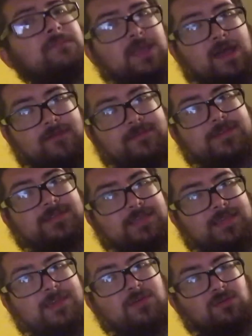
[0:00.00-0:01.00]

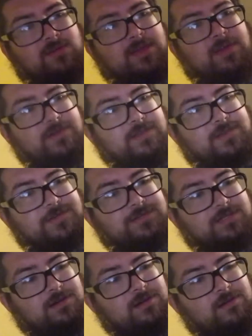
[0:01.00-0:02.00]
obviously cool characters
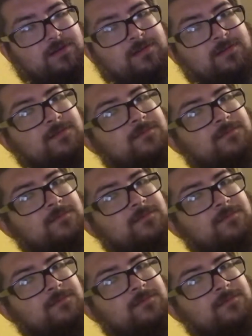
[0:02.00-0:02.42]
are